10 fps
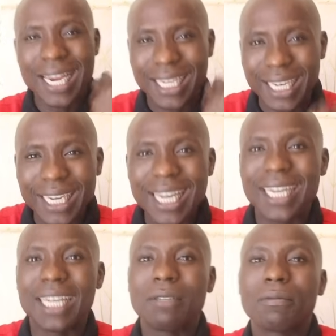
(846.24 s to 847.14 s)
And
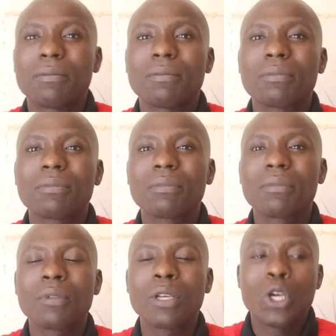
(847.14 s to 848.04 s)
clearly,
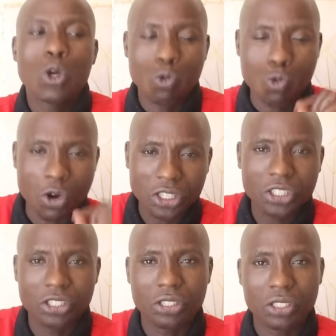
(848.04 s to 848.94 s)

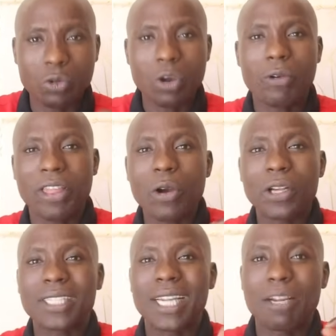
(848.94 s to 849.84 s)
what Ngugi wa Thion'go
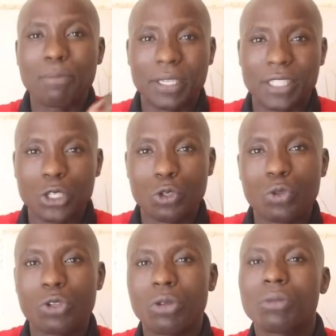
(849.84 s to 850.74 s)
is telling President
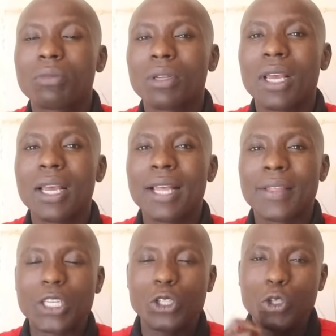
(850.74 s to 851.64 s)
Ruto,
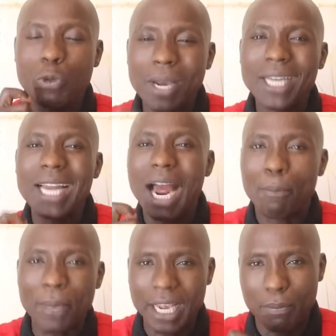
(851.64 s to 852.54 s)
that you made a
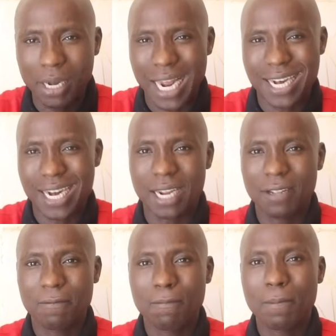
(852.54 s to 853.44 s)
big blunder.
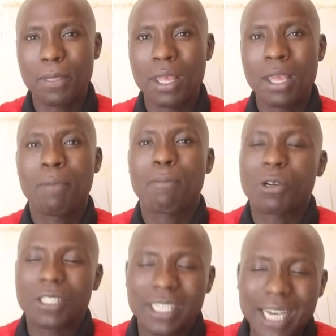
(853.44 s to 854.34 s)

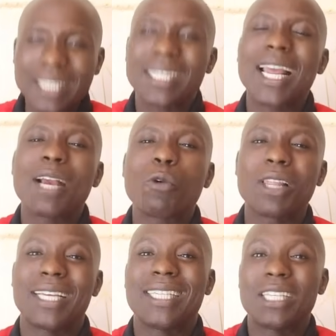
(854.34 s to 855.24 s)
Because just like what
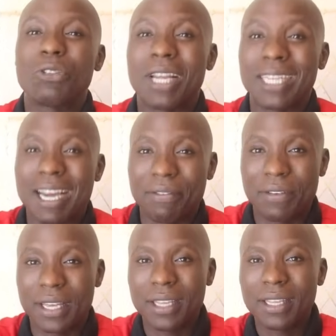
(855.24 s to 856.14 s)
they did to
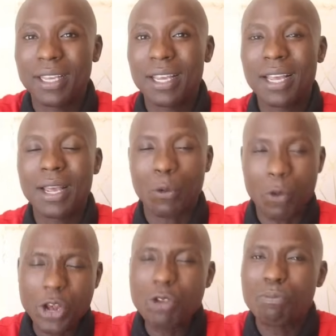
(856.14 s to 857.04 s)
Gaddafi,
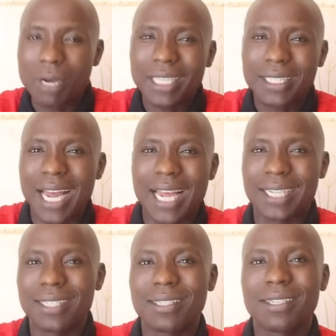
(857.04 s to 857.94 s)
when you break
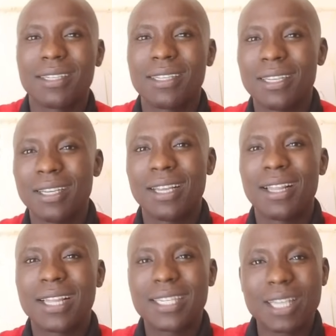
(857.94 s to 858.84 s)
ties,
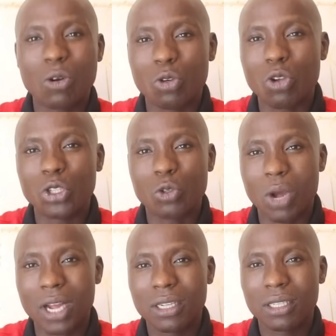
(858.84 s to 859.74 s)
things are not going to
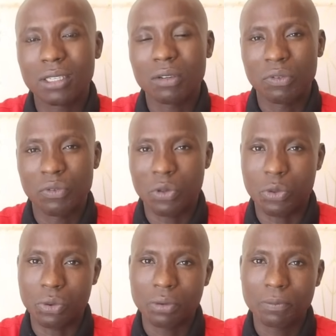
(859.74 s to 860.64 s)
work for
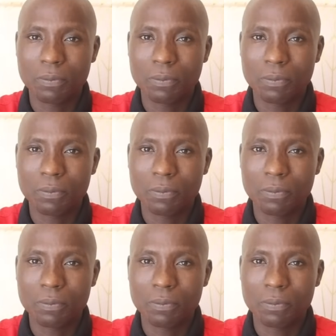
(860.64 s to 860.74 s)
you.